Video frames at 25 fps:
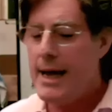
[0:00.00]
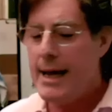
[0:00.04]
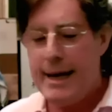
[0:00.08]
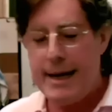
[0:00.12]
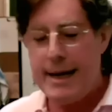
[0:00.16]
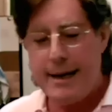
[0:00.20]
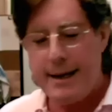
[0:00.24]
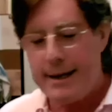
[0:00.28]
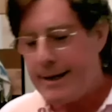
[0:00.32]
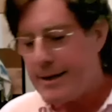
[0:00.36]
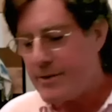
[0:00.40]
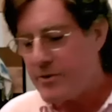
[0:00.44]

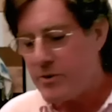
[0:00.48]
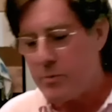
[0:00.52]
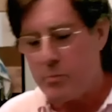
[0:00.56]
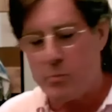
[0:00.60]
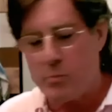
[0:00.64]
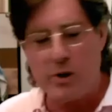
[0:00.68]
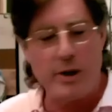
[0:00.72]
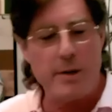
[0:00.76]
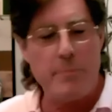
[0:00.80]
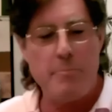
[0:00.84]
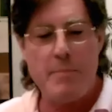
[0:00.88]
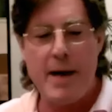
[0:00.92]
It doesn't
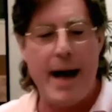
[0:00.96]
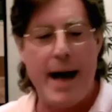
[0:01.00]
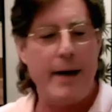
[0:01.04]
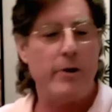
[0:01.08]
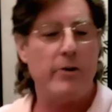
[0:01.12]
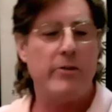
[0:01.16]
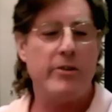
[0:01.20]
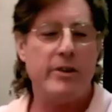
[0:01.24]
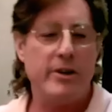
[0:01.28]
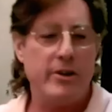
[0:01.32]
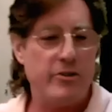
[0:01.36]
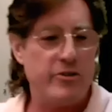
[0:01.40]
really matter
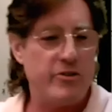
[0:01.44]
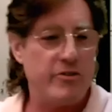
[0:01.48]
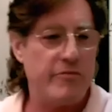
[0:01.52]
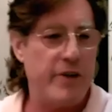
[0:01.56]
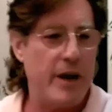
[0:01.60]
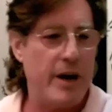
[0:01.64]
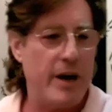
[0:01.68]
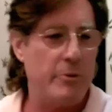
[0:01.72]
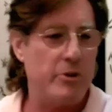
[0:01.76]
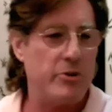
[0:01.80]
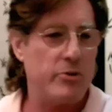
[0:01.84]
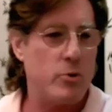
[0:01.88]
that he's a
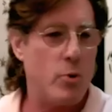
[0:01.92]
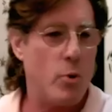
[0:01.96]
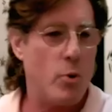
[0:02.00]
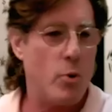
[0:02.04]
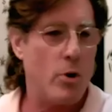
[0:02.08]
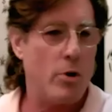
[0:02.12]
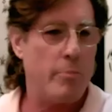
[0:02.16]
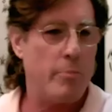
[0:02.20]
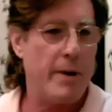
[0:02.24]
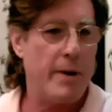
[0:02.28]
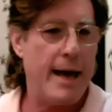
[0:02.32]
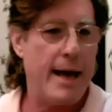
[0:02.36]
famous
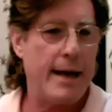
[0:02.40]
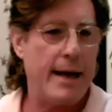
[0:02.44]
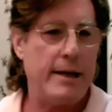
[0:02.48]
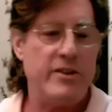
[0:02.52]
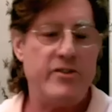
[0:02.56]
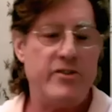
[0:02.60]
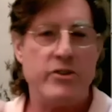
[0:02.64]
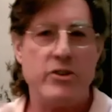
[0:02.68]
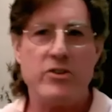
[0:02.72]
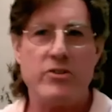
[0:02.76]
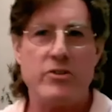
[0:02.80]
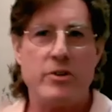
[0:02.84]
quarterback,
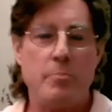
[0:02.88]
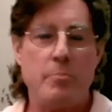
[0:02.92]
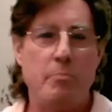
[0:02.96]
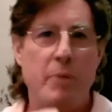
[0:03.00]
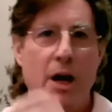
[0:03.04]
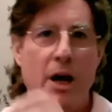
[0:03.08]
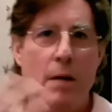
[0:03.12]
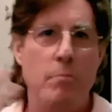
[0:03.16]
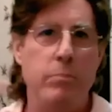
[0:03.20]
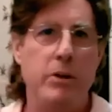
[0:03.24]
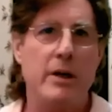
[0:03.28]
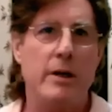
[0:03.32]
he's just a
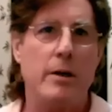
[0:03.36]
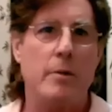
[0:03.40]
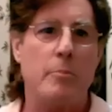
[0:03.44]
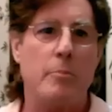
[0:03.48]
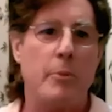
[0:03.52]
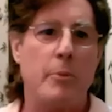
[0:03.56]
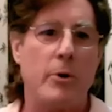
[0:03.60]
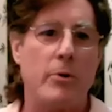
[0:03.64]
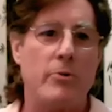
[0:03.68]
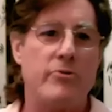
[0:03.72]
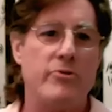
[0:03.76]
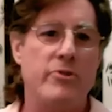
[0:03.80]
public
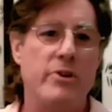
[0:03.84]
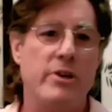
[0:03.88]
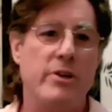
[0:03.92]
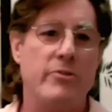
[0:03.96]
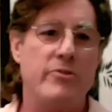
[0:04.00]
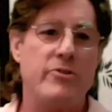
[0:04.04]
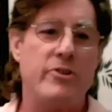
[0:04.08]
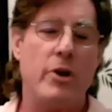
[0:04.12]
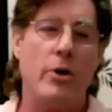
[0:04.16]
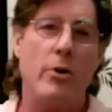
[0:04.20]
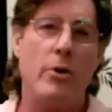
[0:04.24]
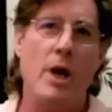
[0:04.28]
person. And
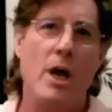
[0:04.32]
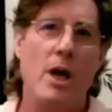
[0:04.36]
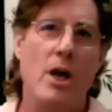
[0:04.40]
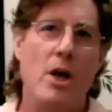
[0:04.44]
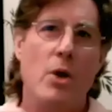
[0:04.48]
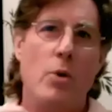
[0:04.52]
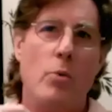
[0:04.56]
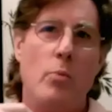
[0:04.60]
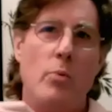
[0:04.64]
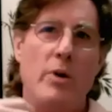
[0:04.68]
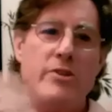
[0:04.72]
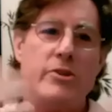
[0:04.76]
so
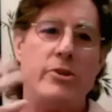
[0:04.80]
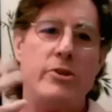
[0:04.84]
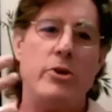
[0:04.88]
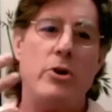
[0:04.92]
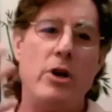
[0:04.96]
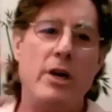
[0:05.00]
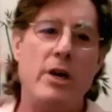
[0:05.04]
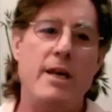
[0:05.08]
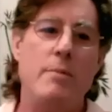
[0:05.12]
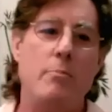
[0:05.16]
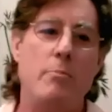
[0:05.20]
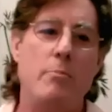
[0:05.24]
we
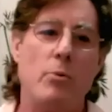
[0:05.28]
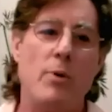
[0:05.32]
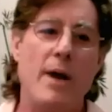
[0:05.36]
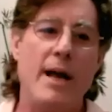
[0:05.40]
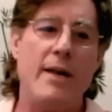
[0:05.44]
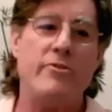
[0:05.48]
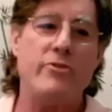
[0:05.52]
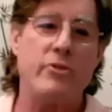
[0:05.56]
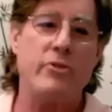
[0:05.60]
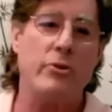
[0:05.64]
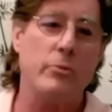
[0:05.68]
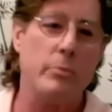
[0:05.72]
saw him
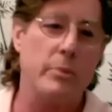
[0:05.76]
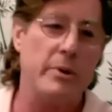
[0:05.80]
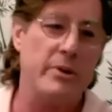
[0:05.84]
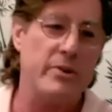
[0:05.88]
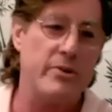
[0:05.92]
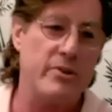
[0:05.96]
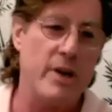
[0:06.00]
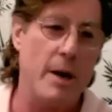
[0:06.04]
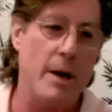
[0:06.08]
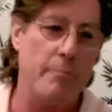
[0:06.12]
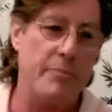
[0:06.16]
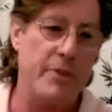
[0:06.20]
wrestle with
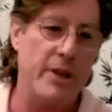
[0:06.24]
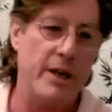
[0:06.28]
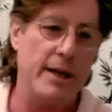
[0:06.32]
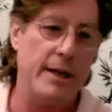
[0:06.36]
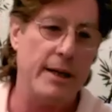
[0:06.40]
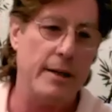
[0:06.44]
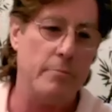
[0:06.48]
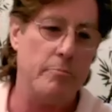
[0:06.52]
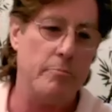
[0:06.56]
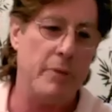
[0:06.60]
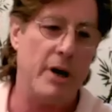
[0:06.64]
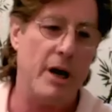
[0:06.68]
something
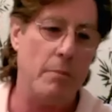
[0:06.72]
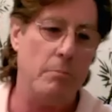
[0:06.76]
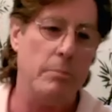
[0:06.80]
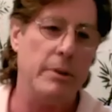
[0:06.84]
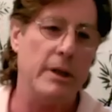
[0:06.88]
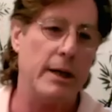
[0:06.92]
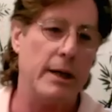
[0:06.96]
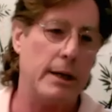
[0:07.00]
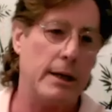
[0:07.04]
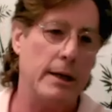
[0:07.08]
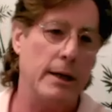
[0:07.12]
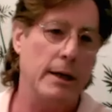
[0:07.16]
in public.